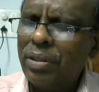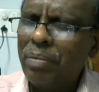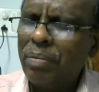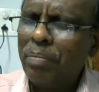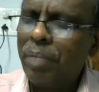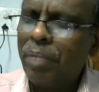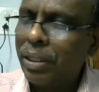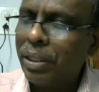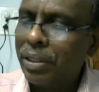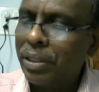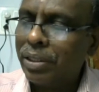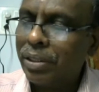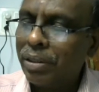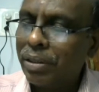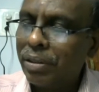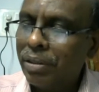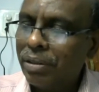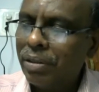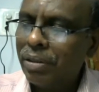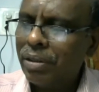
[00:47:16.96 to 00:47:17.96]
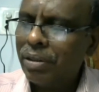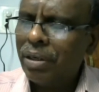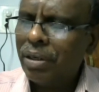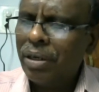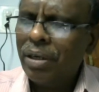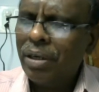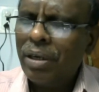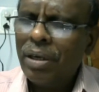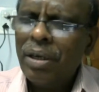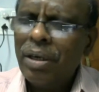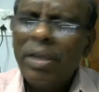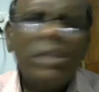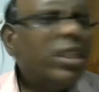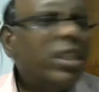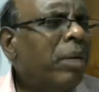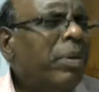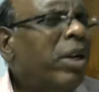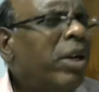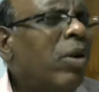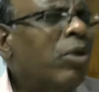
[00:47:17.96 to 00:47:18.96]
but
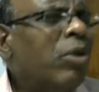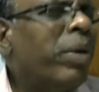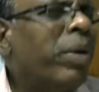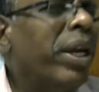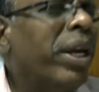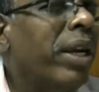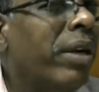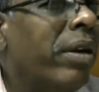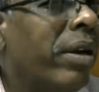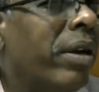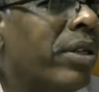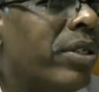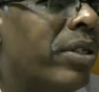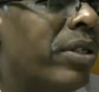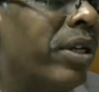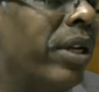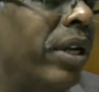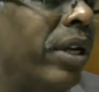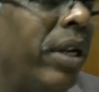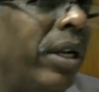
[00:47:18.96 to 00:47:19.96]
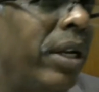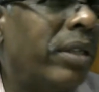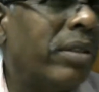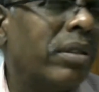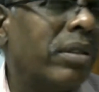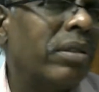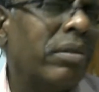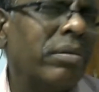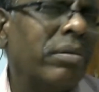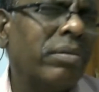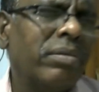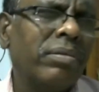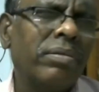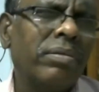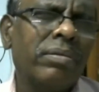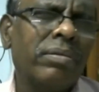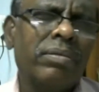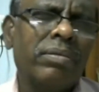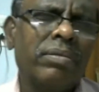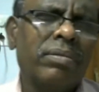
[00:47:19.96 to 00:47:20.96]
they may not be interested in it
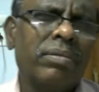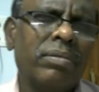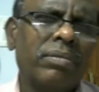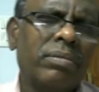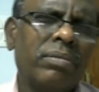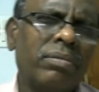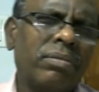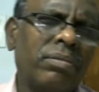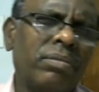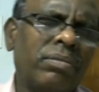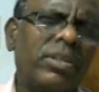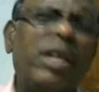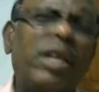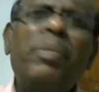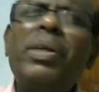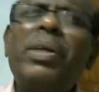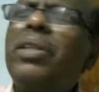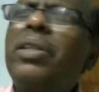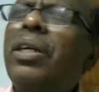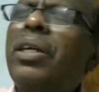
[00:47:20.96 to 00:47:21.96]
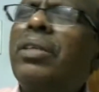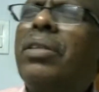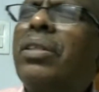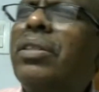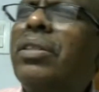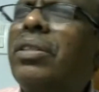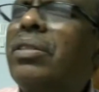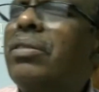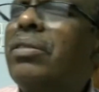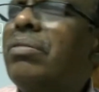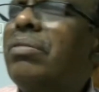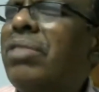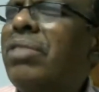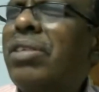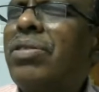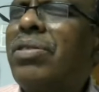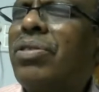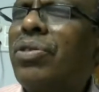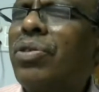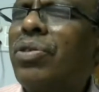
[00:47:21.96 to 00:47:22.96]
they may think that
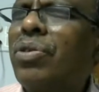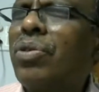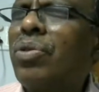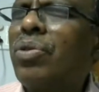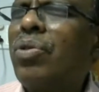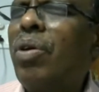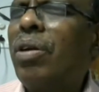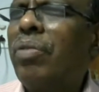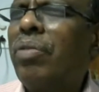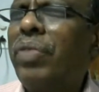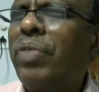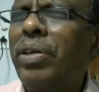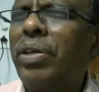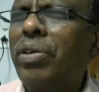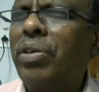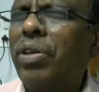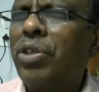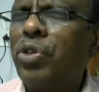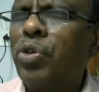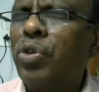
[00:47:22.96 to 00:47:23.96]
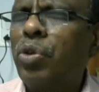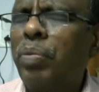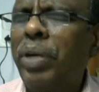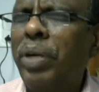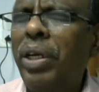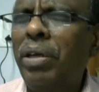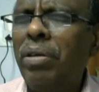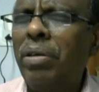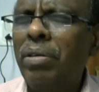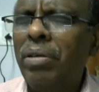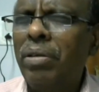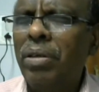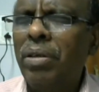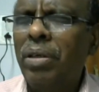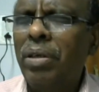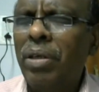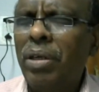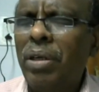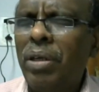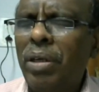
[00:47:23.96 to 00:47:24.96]
this is not of interest to me,
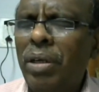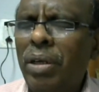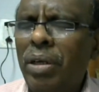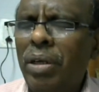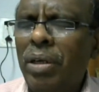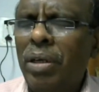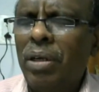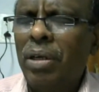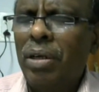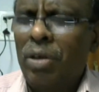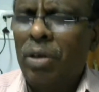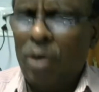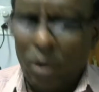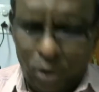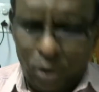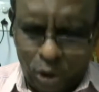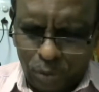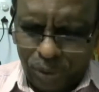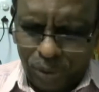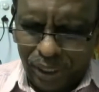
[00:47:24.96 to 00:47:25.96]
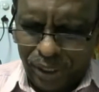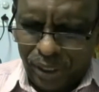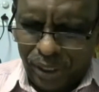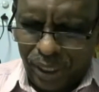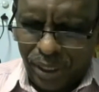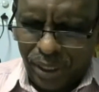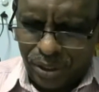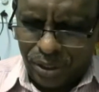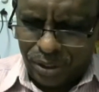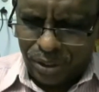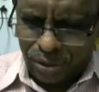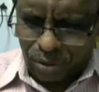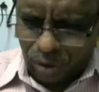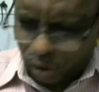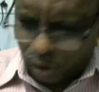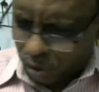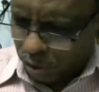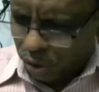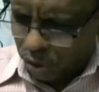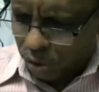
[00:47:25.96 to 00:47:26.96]
not to my taste, or
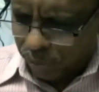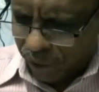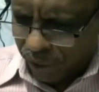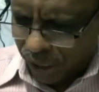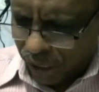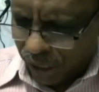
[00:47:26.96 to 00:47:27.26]
not to my